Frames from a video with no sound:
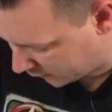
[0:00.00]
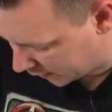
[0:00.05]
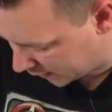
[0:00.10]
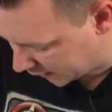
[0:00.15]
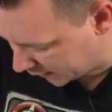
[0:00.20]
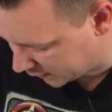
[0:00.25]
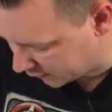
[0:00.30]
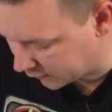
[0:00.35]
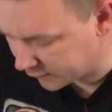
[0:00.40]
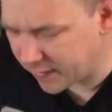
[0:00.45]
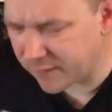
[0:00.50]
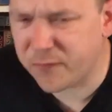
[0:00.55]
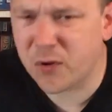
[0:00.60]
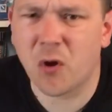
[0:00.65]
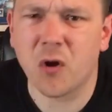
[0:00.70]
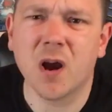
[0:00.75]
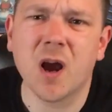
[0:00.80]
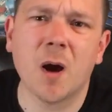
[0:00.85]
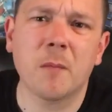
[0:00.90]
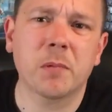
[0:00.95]
really good. They've
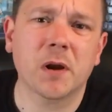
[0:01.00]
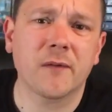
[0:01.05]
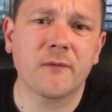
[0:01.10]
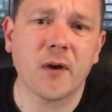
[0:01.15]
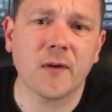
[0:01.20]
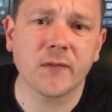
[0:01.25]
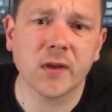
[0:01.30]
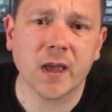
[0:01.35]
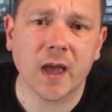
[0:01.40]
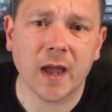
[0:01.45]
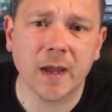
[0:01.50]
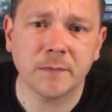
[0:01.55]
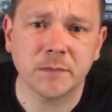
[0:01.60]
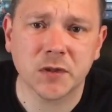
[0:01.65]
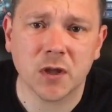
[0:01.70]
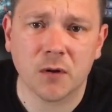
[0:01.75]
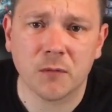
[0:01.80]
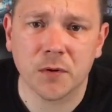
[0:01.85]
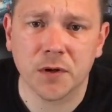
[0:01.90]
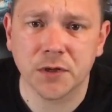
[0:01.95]
got a couple of other
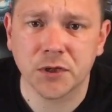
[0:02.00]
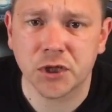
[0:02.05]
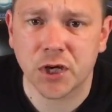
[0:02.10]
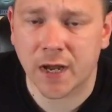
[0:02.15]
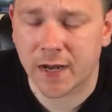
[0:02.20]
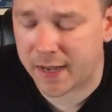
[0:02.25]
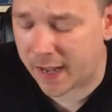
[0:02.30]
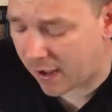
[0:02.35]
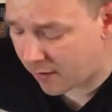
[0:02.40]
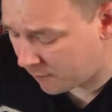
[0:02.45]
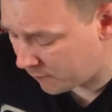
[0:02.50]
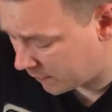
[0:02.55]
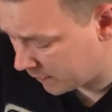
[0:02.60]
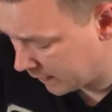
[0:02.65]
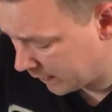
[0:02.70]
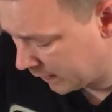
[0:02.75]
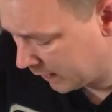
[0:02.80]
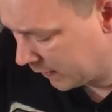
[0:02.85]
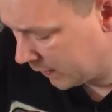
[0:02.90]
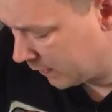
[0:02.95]
games that I want to check out
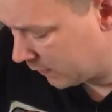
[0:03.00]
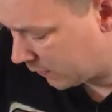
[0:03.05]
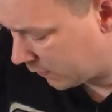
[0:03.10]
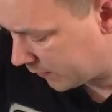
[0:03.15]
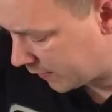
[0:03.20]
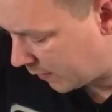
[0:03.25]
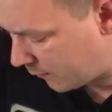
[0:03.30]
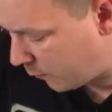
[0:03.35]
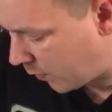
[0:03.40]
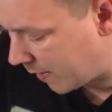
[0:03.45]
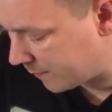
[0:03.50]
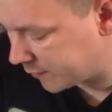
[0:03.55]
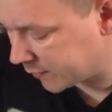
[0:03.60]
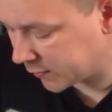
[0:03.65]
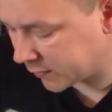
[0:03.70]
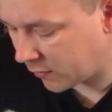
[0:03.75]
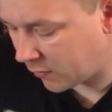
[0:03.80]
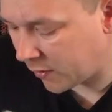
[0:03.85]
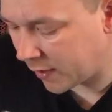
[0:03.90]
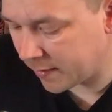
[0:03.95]
on their
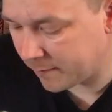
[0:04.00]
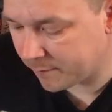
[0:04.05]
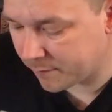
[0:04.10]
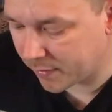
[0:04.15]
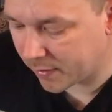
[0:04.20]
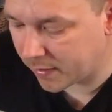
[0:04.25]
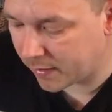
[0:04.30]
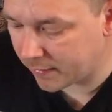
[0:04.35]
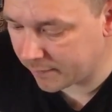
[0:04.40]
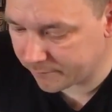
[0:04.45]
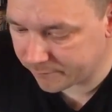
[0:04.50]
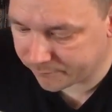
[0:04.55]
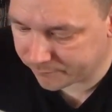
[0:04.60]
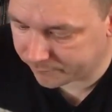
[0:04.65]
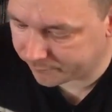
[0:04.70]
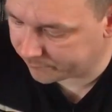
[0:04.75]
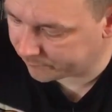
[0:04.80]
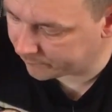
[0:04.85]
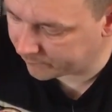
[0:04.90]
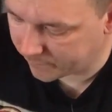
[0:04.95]
website, but
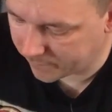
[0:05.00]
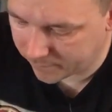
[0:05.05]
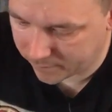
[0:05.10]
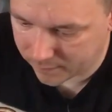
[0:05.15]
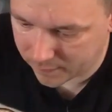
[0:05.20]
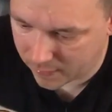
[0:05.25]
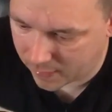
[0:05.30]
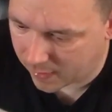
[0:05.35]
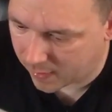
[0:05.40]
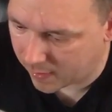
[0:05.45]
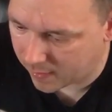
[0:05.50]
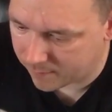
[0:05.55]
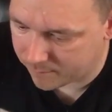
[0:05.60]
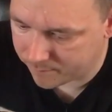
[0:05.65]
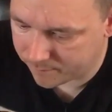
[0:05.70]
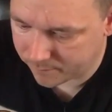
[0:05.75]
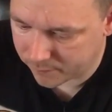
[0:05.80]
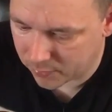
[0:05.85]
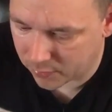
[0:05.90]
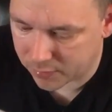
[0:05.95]

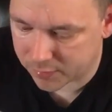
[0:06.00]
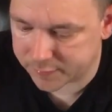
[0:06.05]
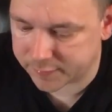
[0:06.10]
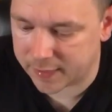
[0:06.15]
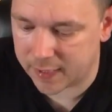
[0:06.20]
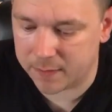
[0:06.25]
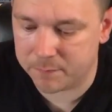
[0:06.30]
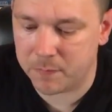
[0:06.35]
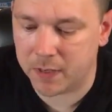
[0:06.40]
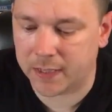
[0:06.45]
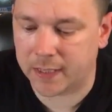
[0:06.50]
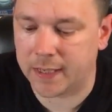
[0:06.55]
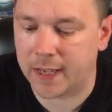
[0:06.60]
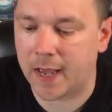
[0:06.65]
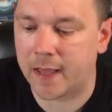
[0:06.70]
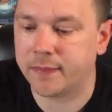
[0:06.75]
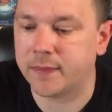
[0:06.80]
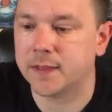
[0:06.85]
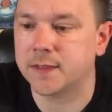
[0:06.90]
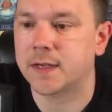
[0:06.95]
like I said, Mickey
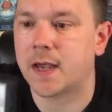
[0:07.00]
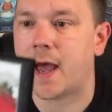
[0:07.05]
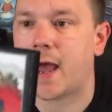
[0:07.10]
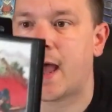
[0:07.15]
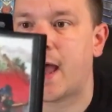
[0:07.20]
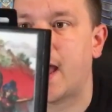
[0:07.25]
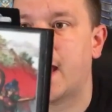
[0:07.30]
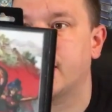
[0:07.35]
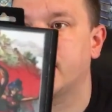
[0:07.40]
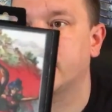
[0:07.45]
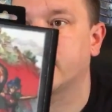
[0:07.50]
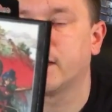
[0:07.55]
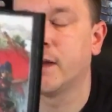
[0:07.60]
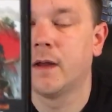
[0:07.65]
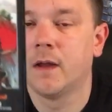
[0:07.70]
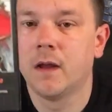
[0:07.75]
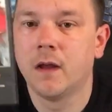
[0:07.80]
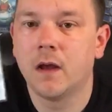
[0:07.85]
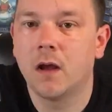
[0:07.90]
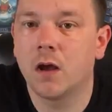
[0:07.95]
had this at hand,
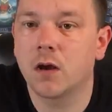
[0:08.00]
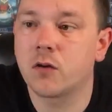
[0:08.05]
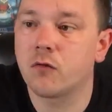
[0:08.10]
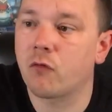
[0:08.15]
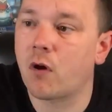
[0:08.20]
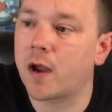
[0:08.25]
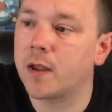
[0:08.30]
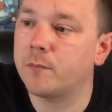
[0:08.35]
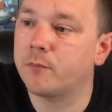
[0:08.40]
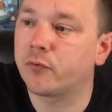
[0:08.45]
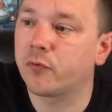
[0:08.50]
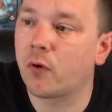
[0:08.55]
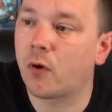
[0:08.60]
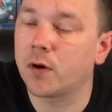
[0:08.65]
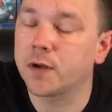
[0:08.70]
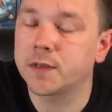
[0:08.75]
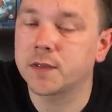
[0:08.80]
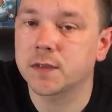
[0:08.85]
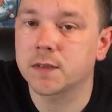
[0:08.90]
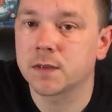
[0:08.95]
a great
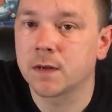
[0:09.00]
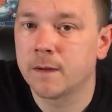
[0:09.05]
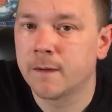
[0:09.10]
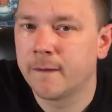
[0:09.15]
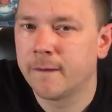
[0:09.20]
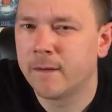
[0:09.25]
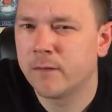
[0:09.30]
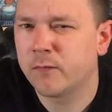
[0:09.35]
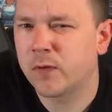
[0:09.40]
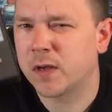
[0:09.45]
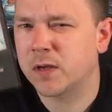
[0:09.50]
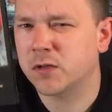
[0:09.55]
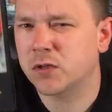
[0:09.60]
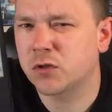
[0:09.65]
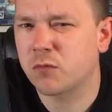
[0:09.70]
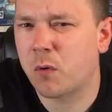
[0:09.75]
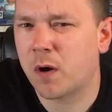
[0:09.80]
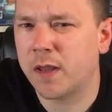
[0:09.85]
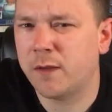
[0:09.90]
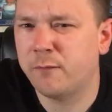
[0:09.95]
price. I think it was
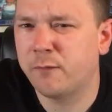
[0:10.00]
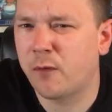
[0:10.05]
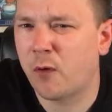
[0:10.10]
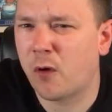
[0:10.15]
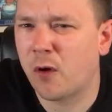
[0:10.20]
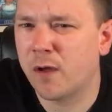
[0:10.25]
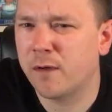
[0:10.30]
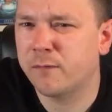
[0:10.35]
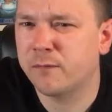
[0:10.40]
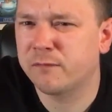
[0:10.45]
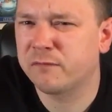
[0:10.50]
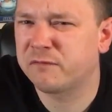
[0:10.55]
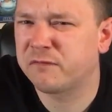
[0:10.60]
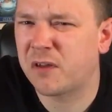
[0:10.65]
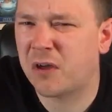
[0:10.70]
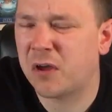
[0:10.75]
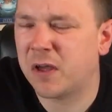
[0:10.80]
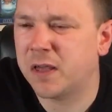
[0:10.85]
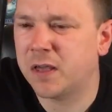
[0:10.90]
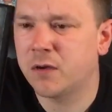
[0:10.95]

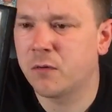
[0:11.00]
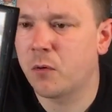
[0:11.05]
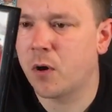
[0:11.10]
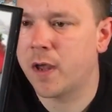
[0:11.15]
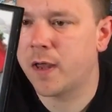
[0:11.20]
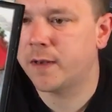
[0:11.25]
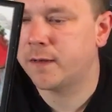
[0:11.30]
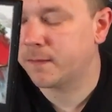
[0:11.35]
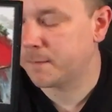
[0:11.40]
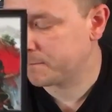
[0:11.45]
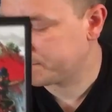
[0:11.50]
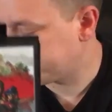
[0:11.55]
25-30 quid.